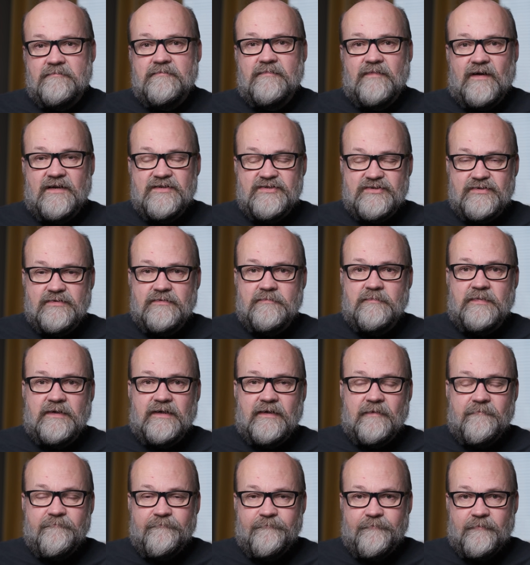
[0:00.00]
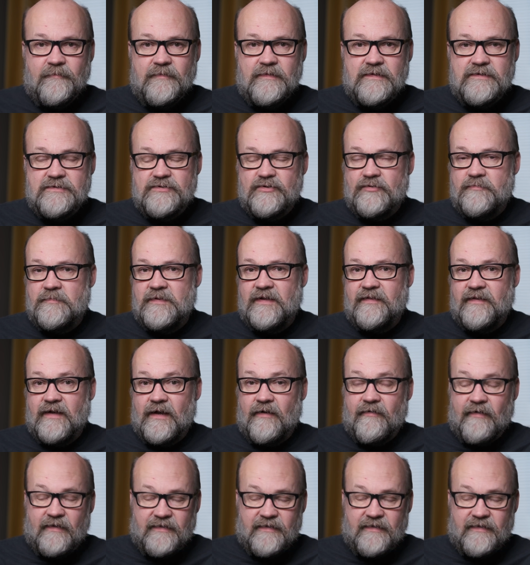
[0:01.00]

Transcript: I should be there.